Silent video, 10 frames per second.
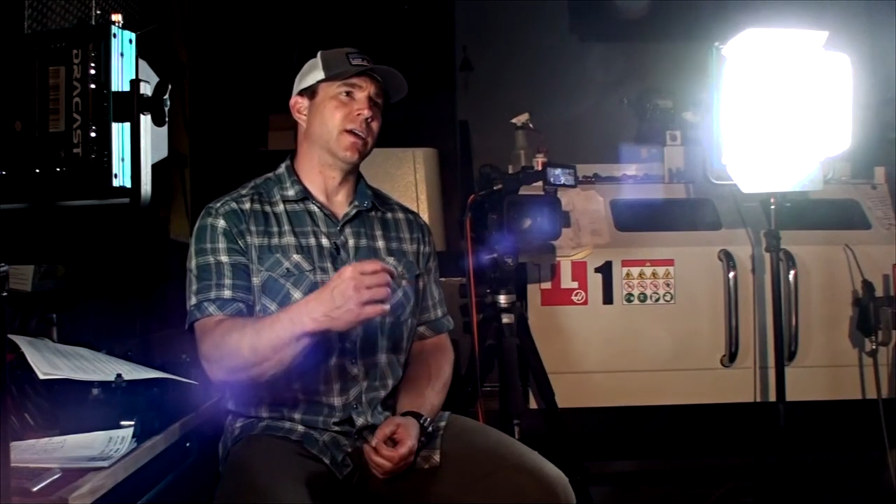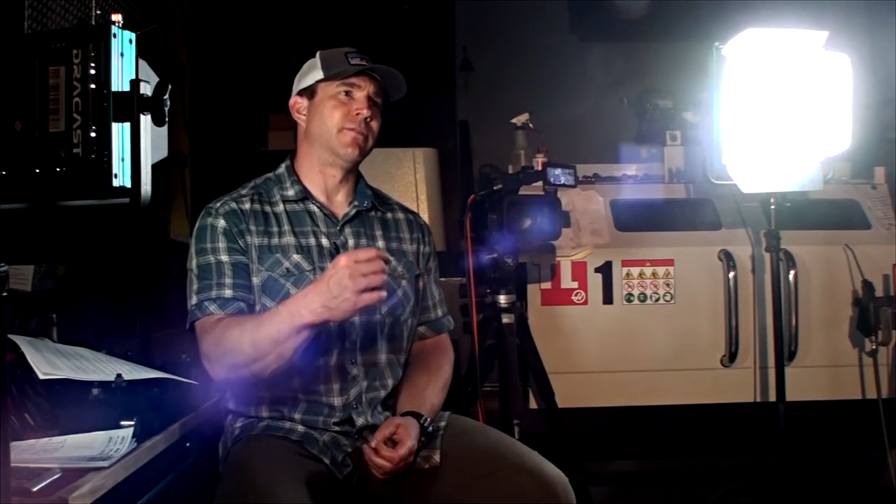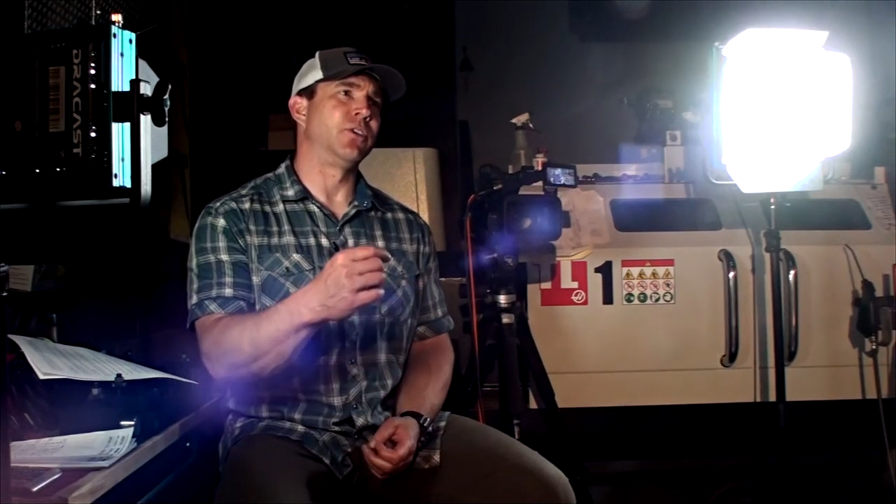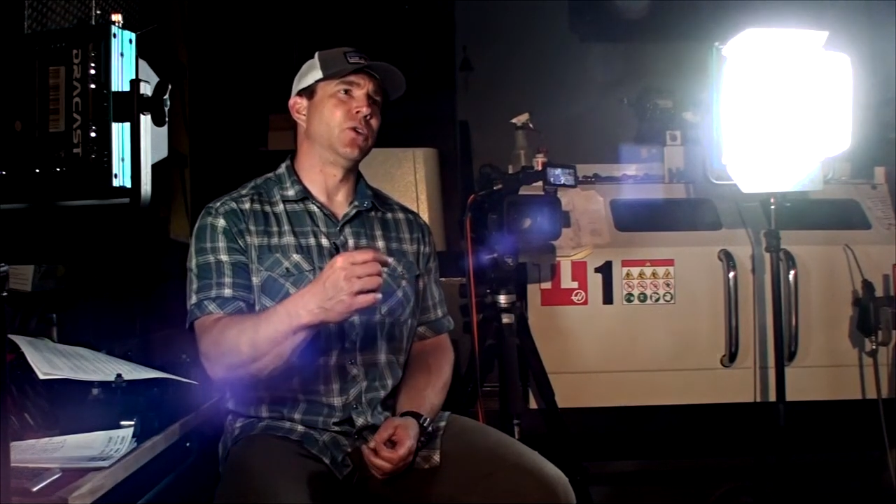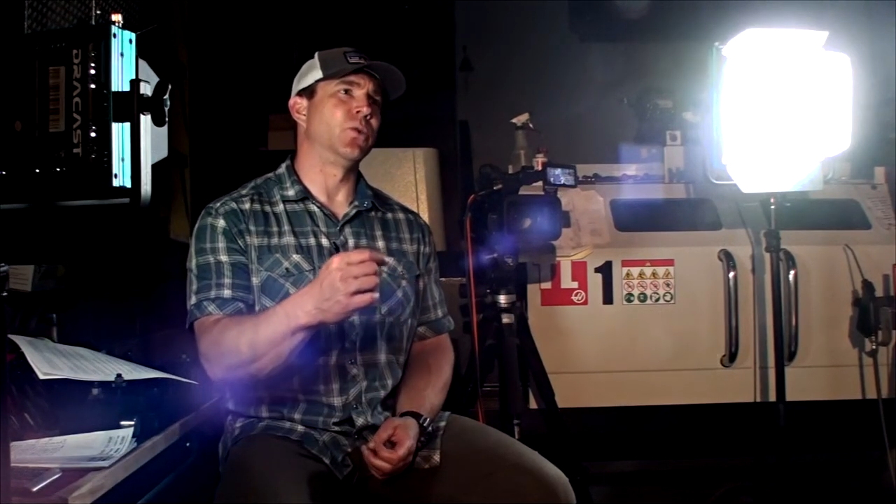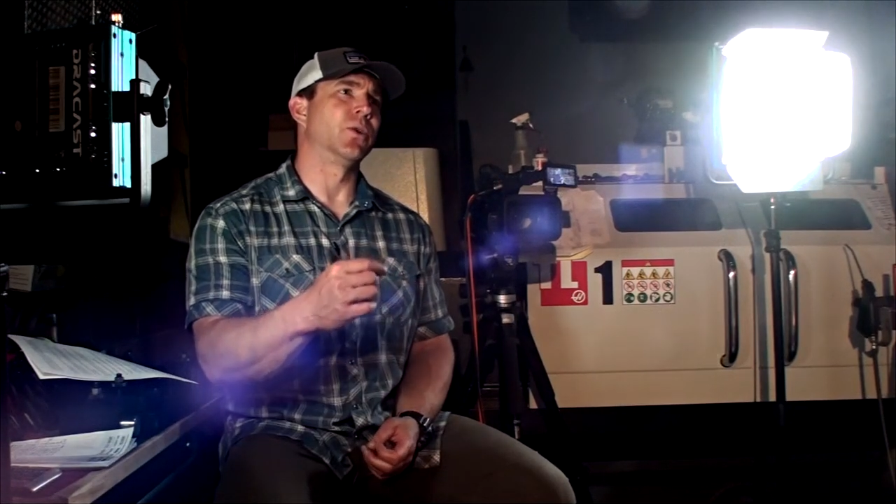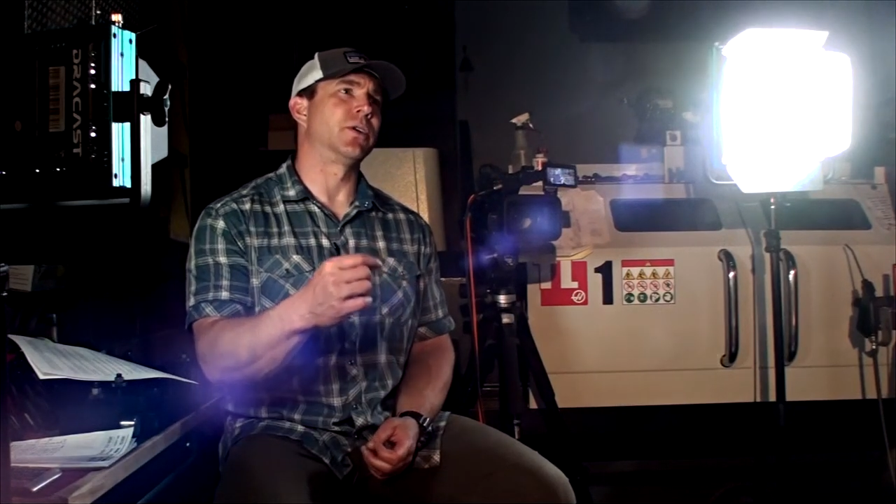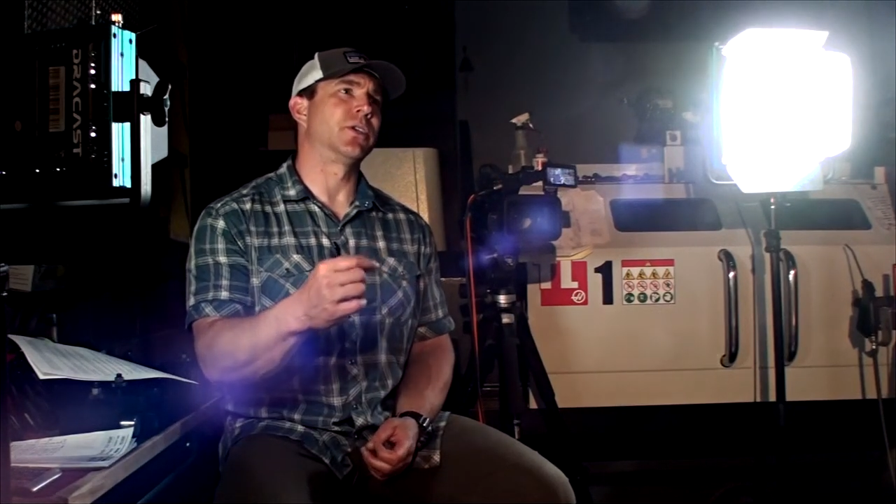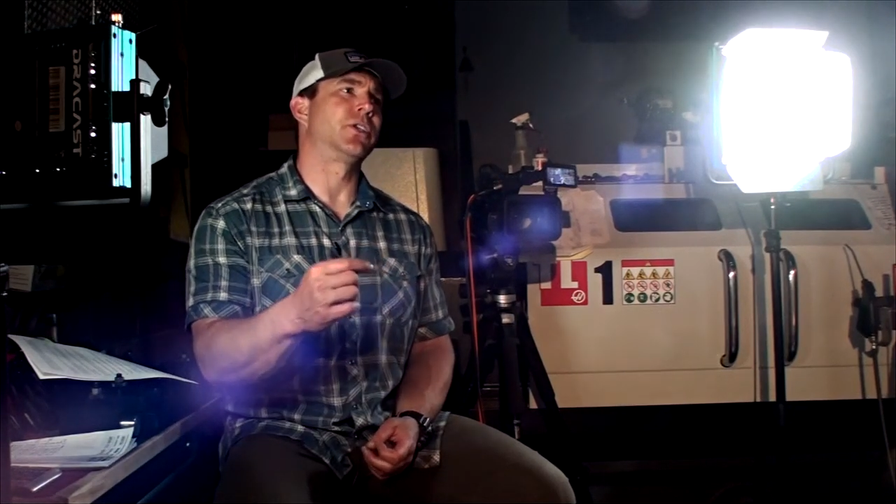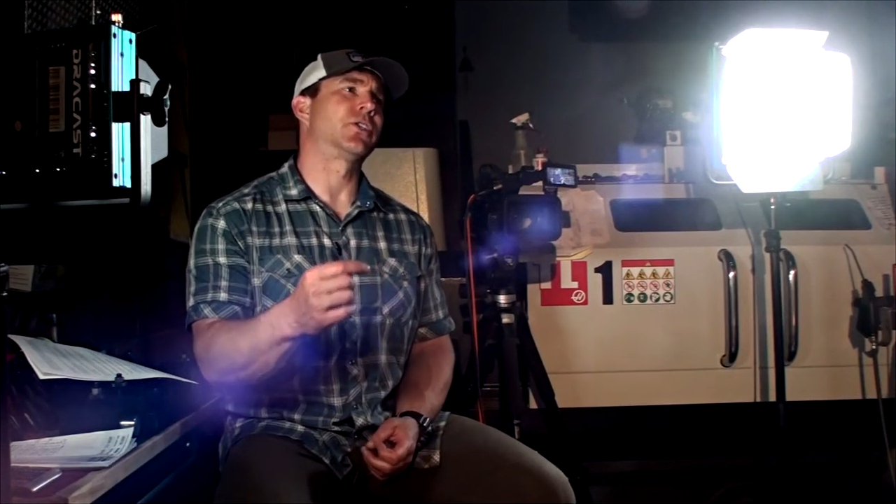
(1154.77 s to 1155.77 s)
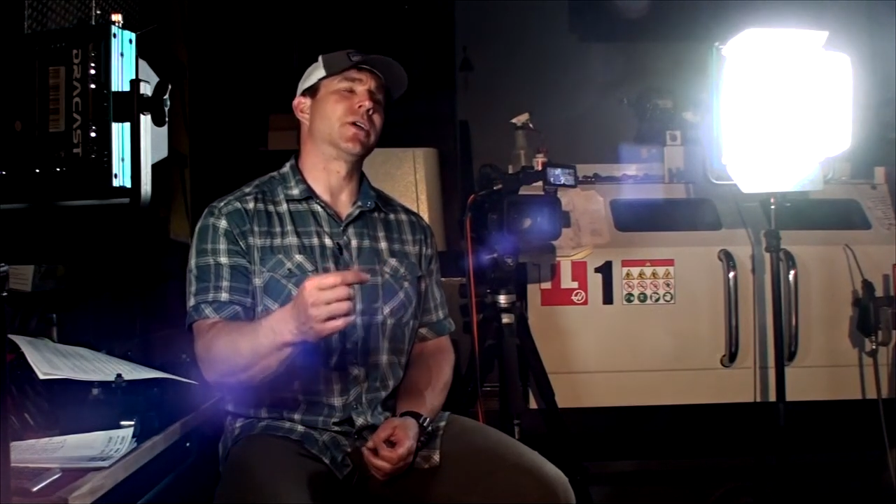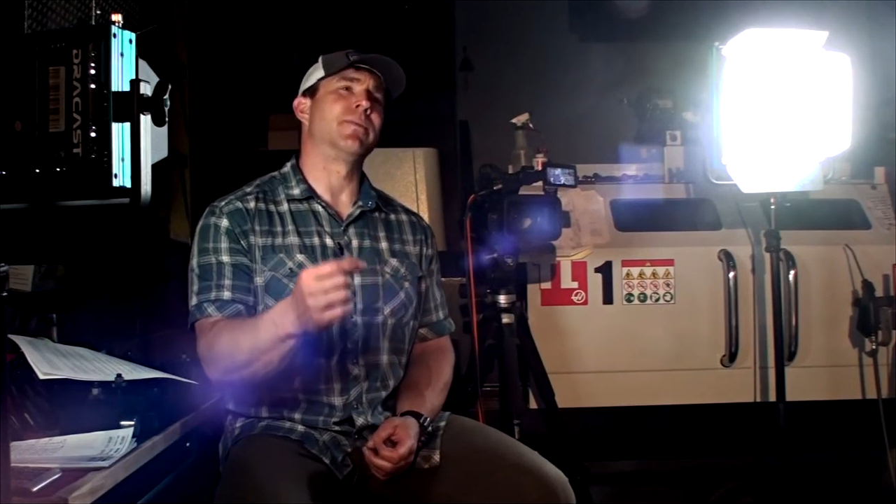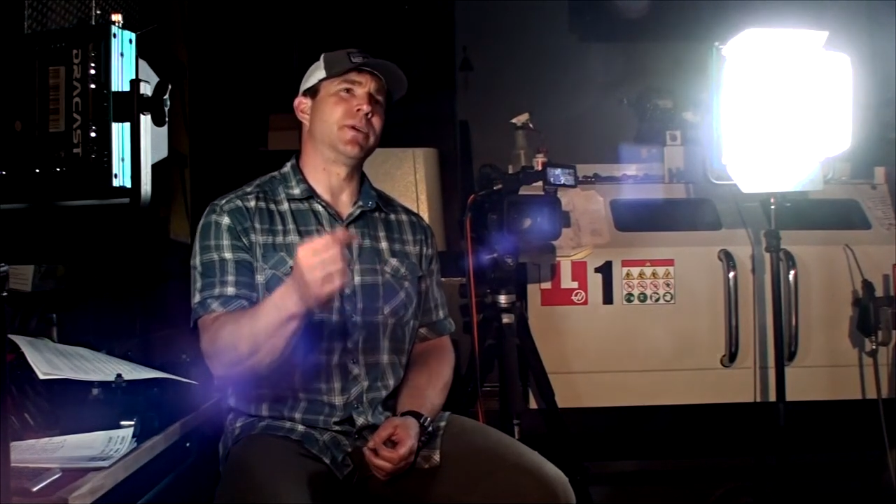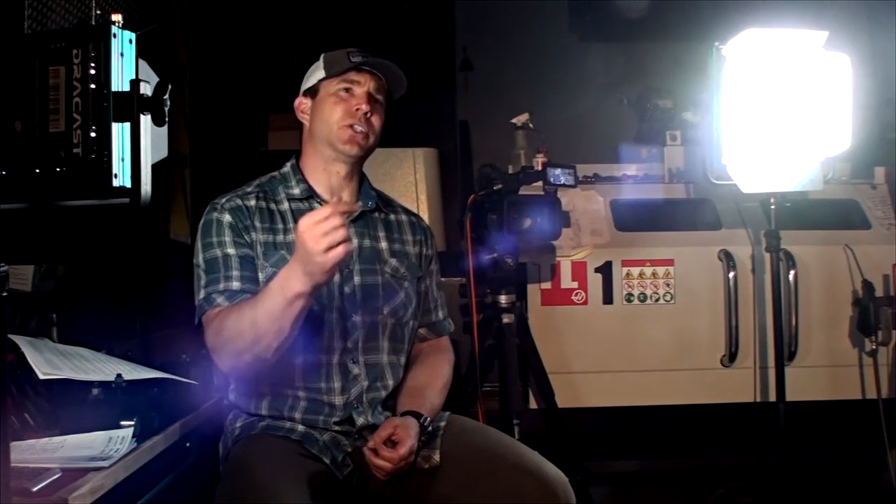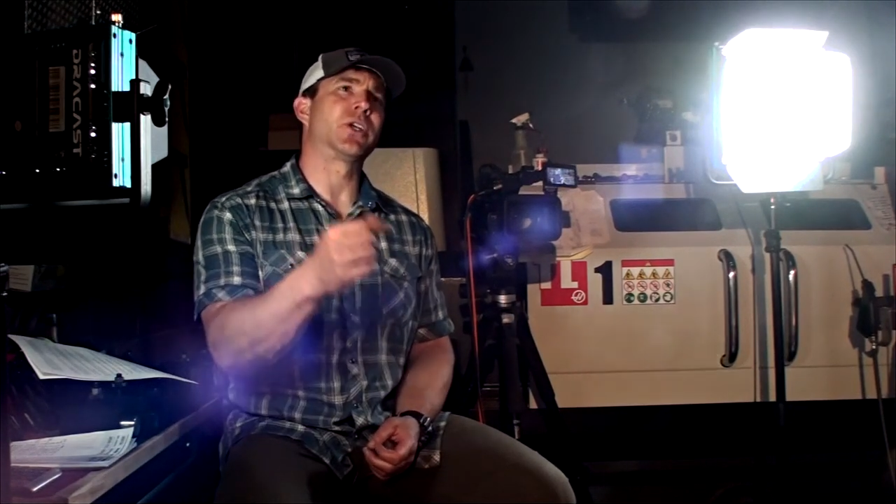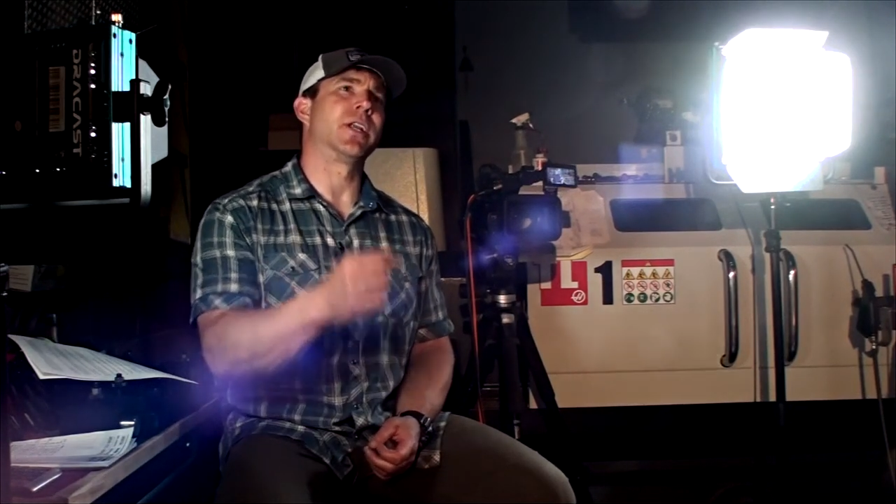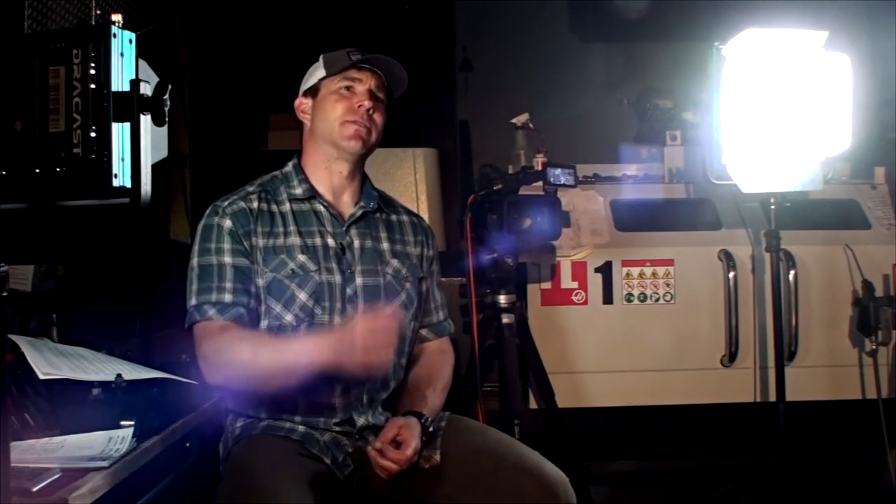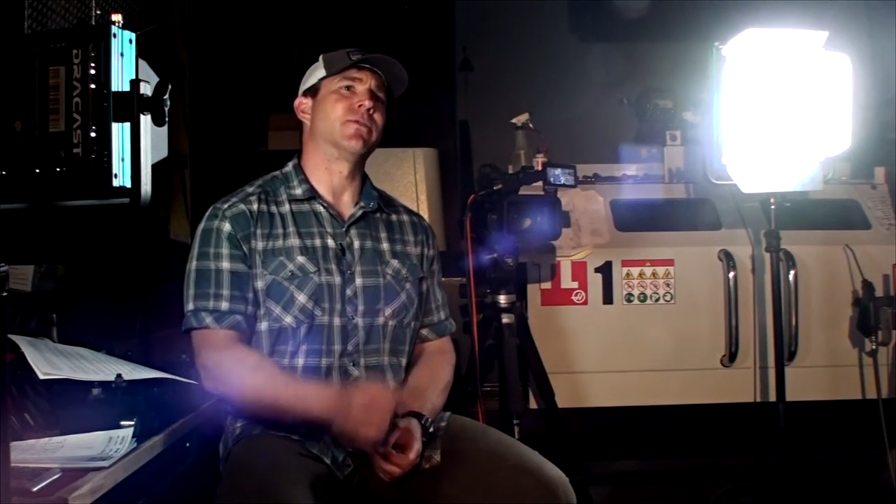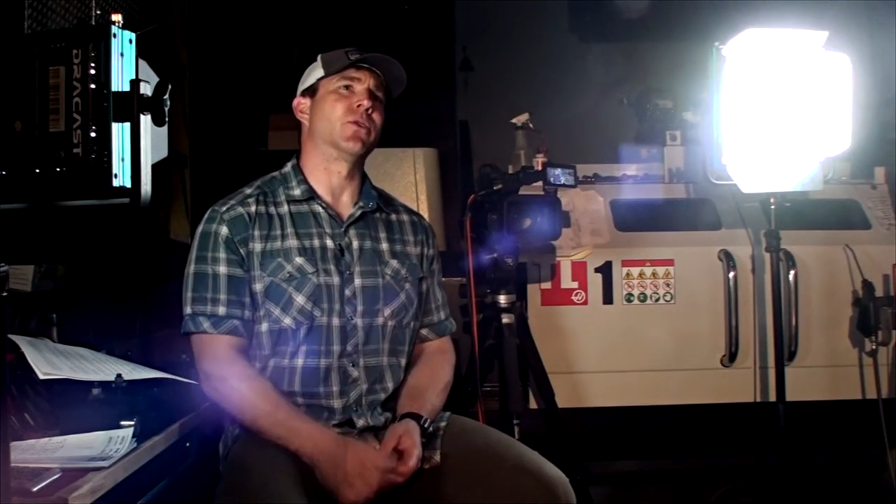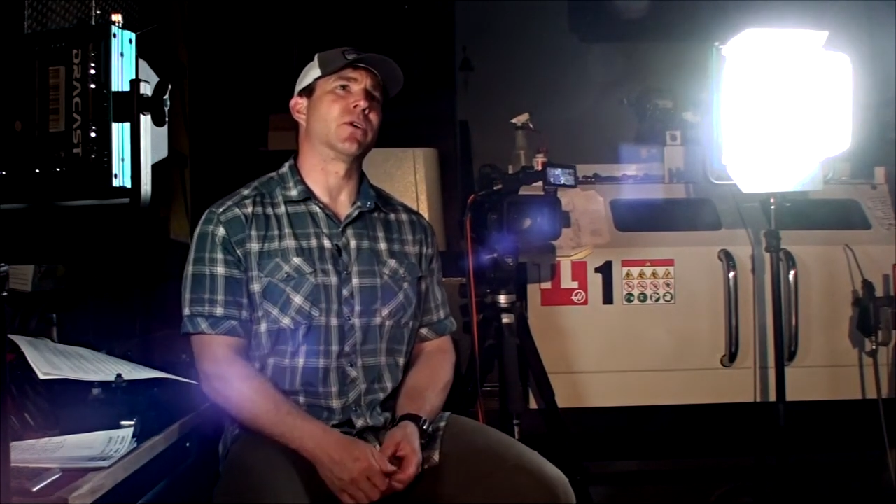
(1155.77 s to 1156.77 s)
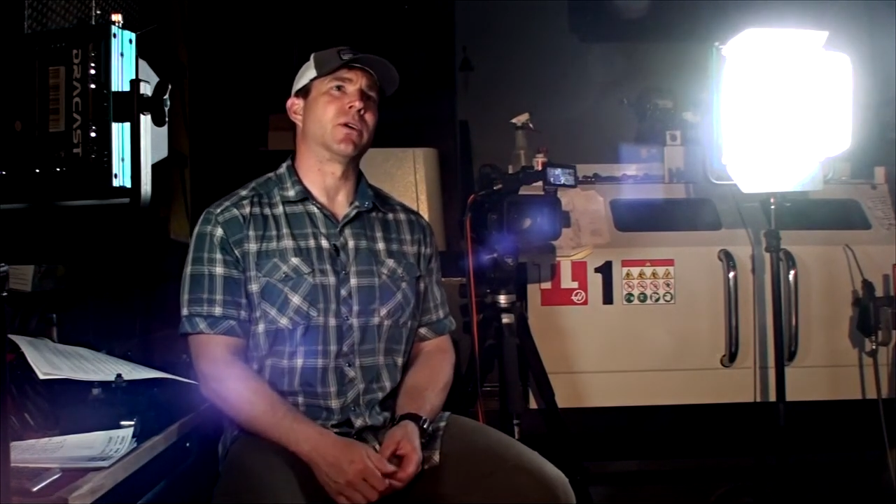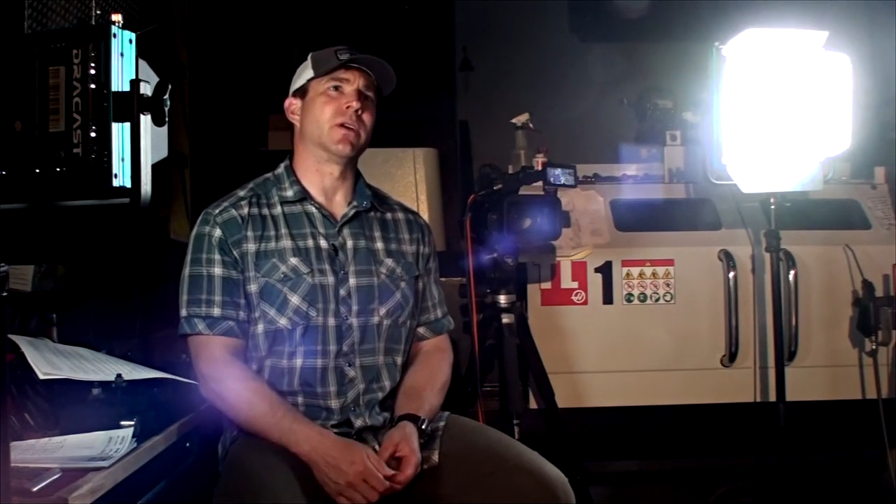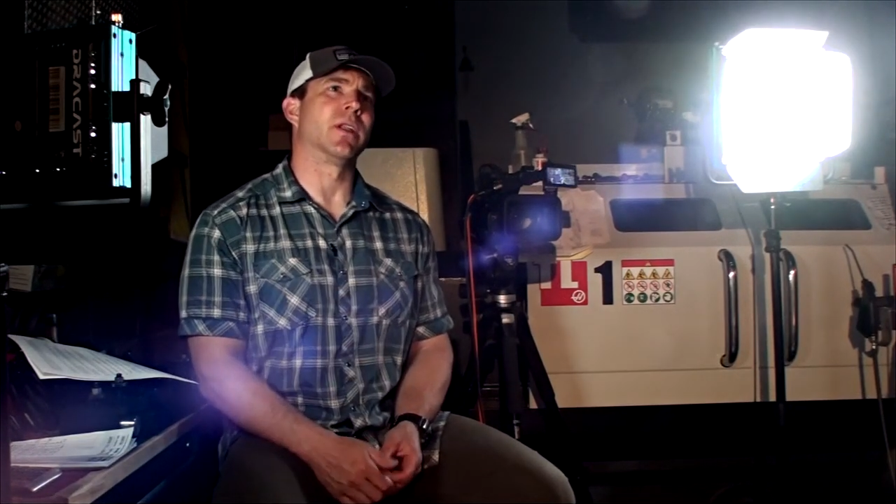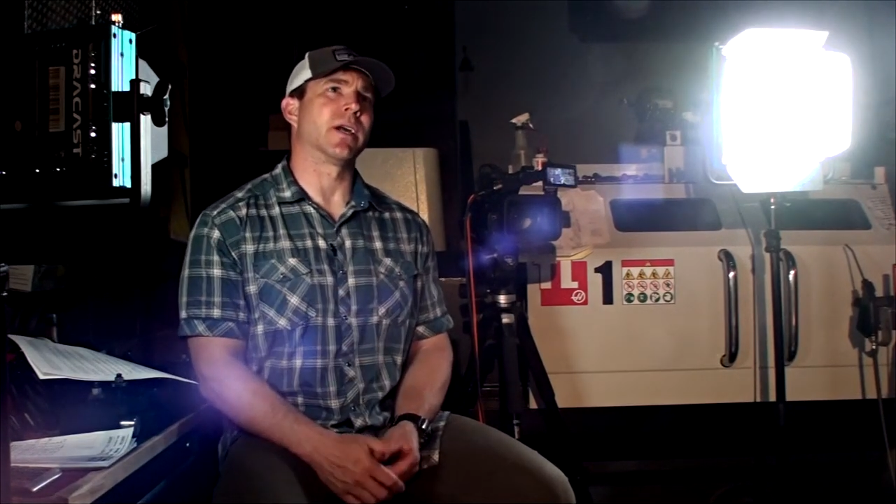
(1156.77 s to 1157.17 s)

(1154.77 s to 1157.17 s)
If you were to be training for